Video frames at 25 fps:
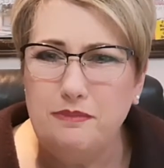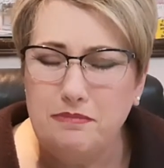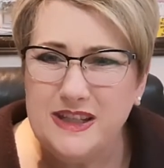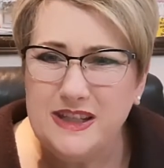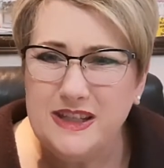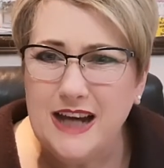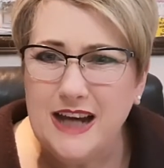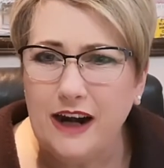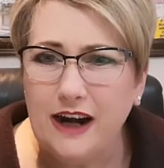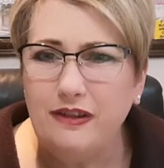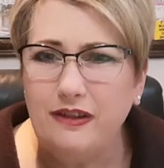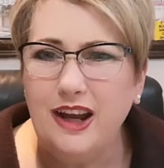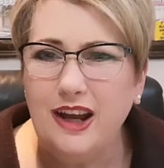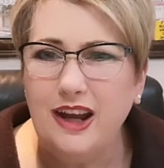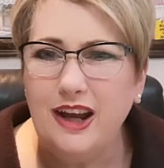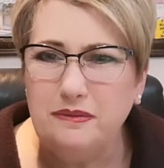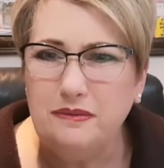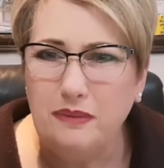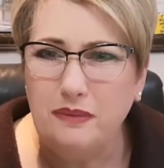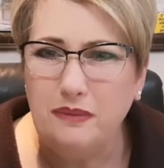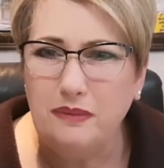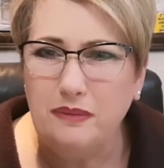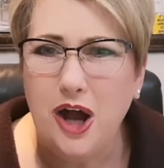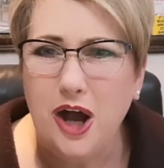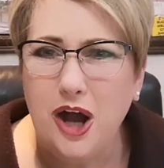direct
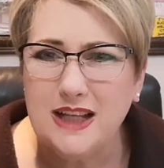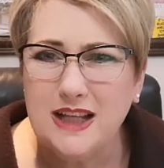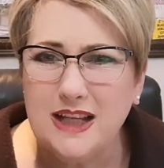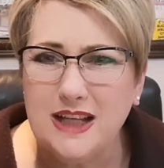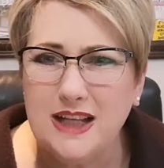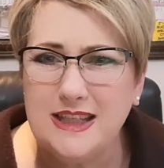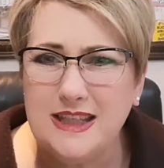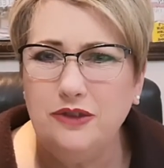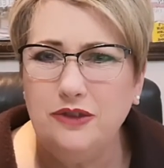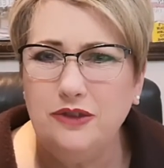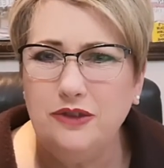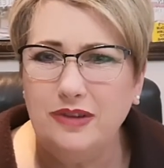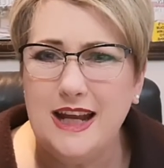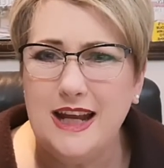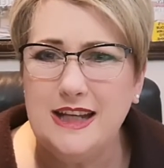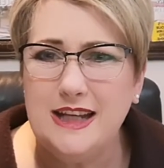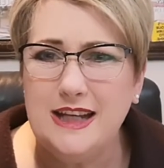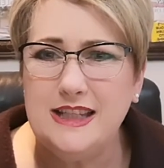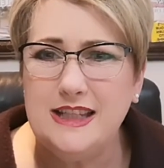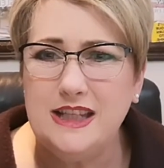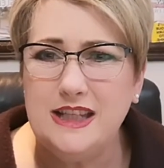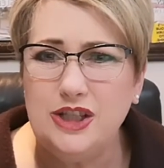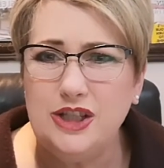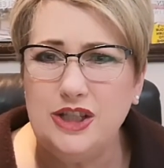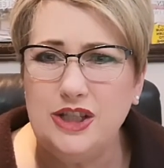marketing
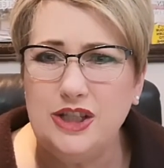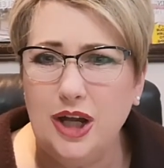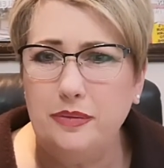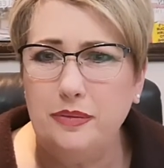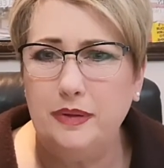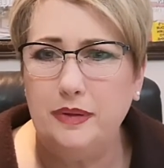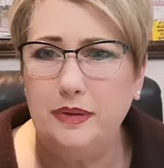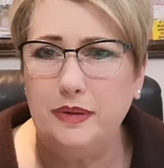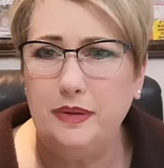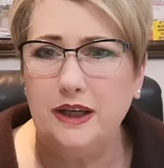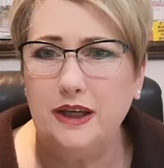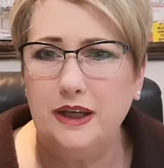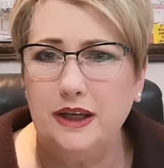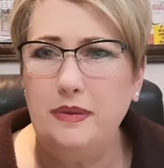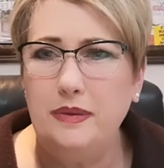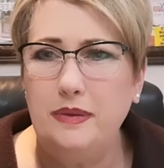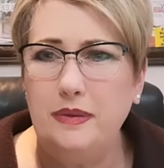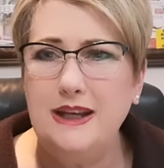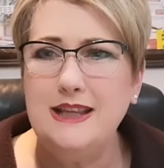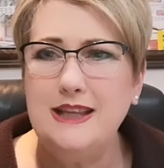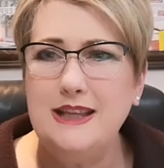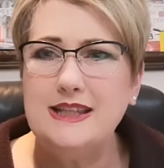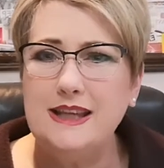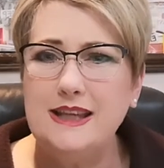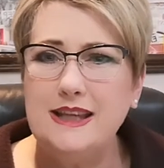related topic, but
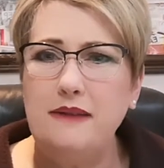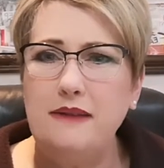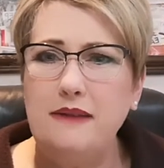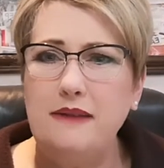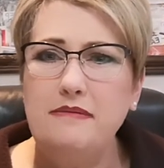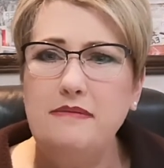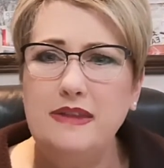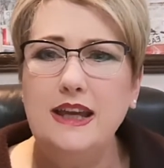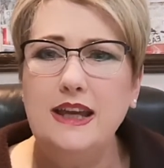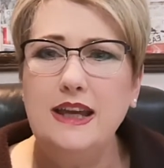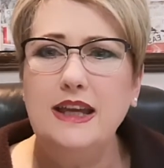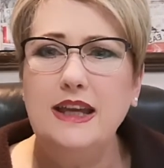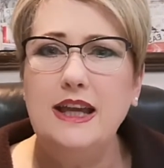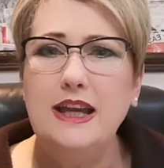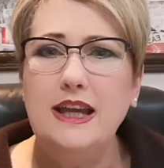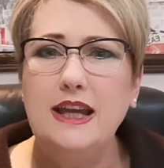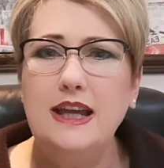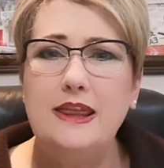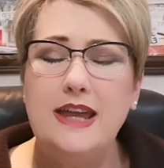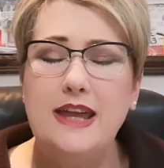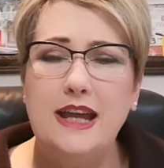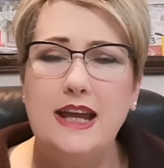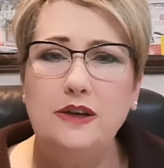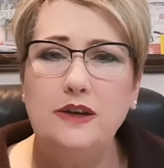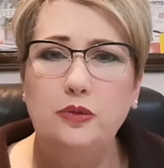it's something
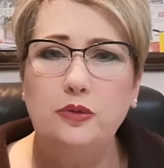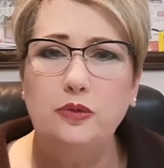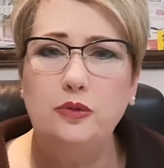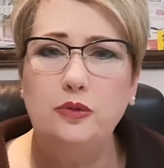that